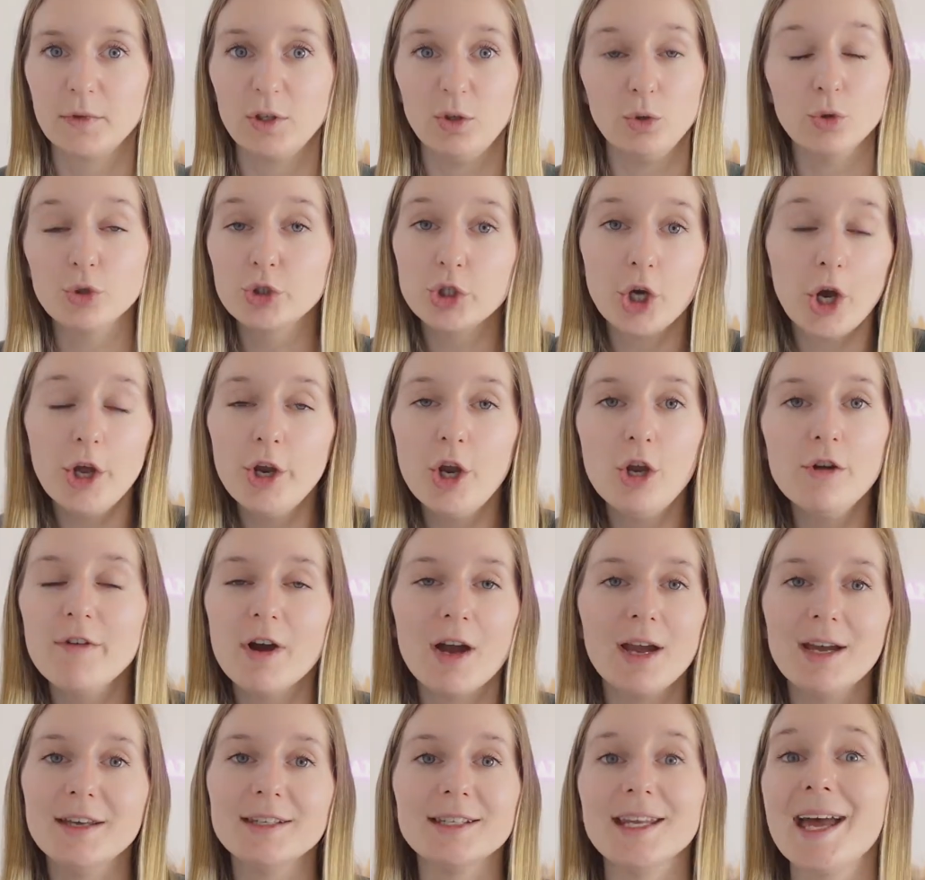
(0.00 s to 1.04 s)
your turnover
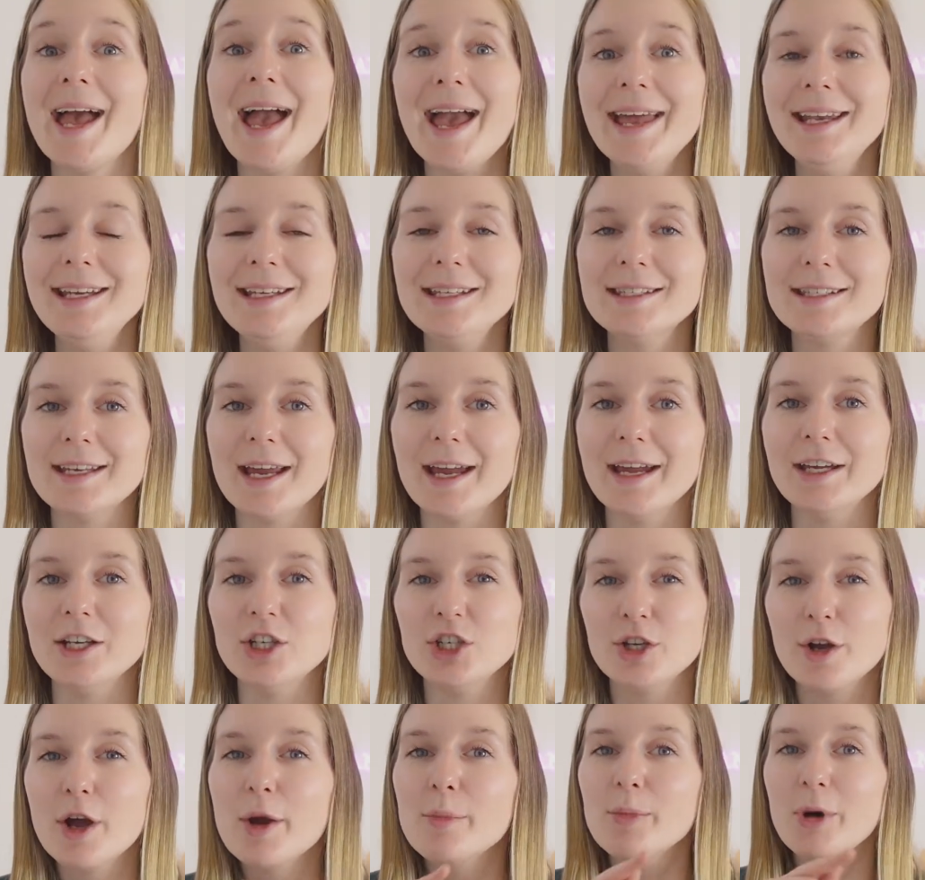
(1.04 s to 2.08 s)
is at any stage,